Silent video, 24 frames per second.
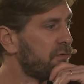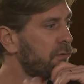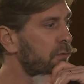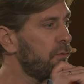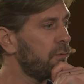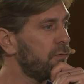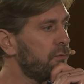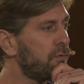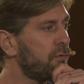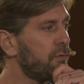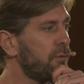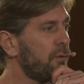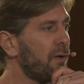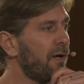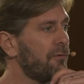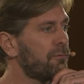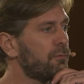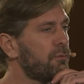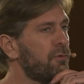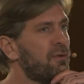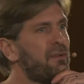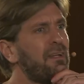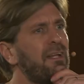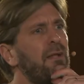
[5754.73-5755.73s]
So you
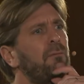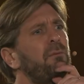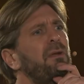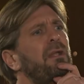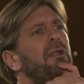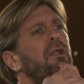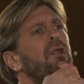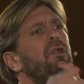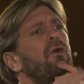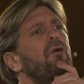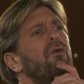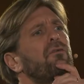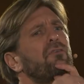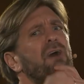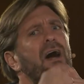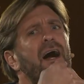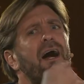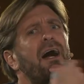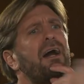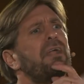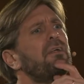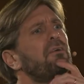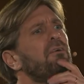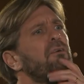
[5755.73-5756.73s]
have to deal with a lot of
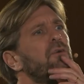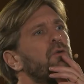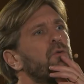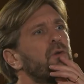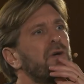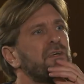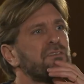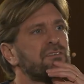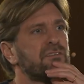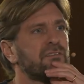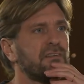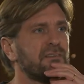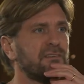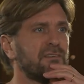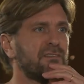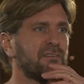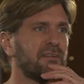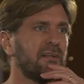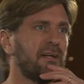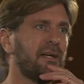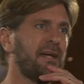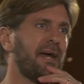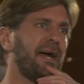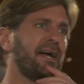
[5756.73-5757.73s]
other
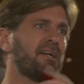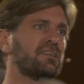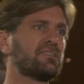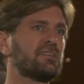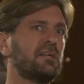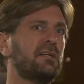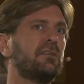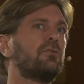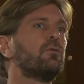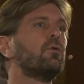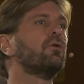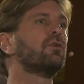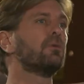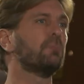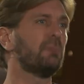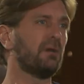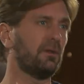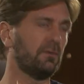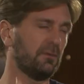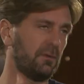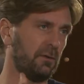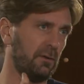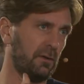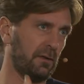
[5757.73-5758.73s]
questions than actually talk
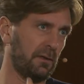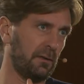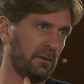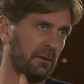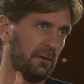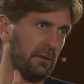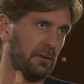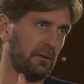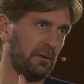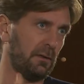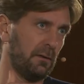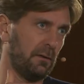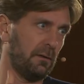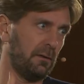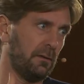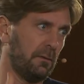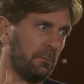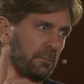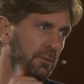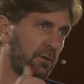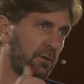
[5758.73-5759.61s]
about the